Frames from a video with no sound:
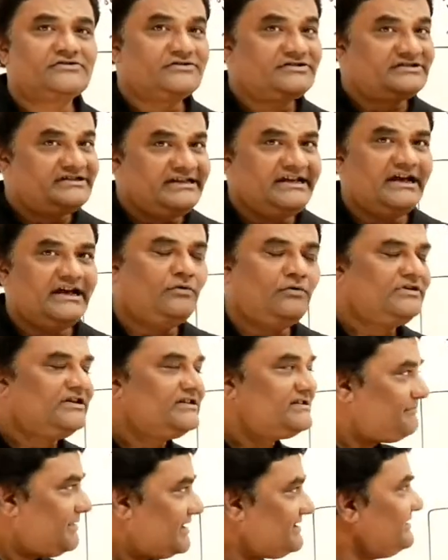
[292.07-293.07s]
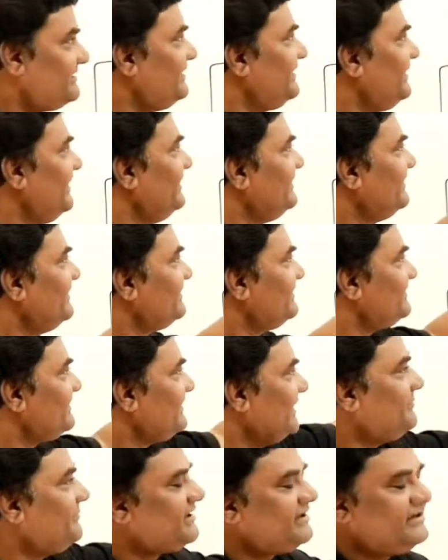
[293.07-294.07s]
So cout is present in
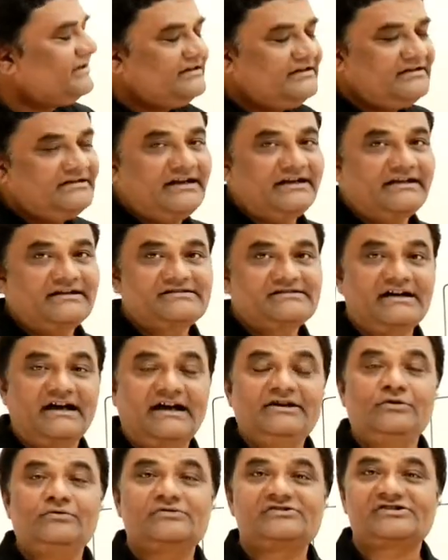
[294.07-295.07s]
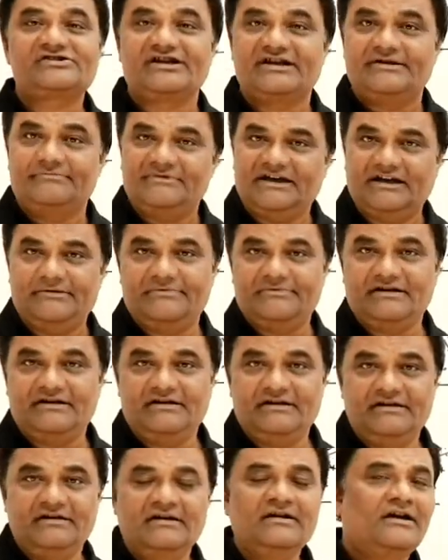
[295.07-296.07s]
this library, that is iostream
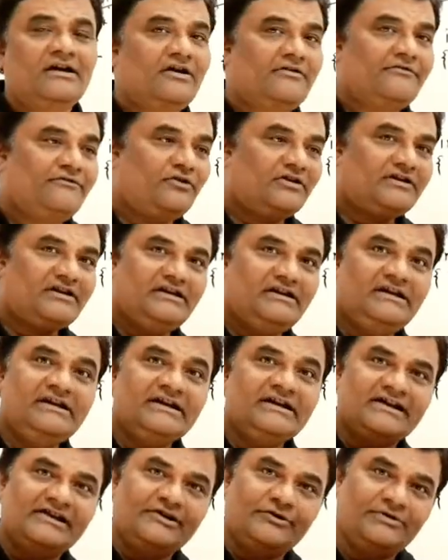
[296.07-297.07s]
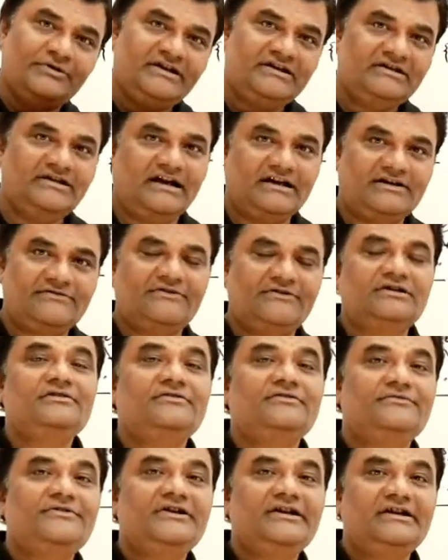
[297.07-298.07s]
library. For including that
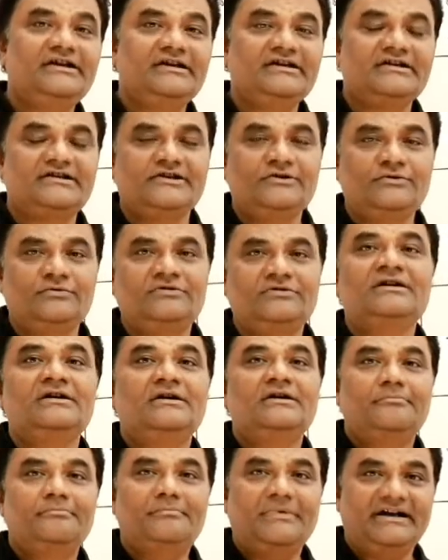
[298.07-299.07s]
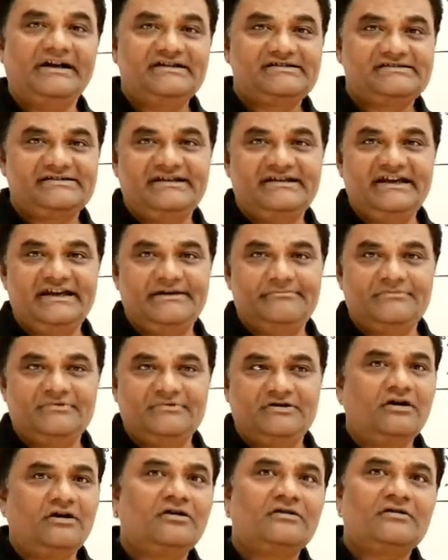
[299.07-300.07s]
one, we include by its
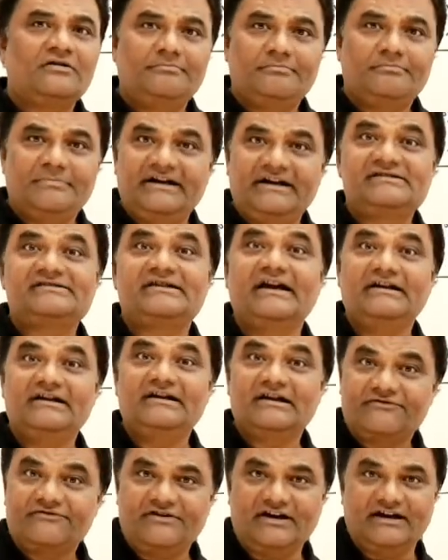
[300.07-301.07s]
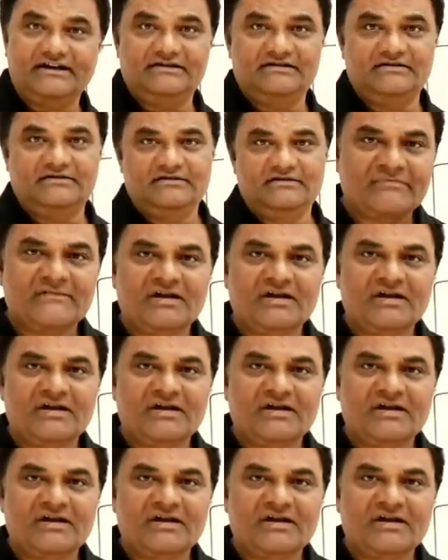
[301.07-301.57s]
name or by its header file.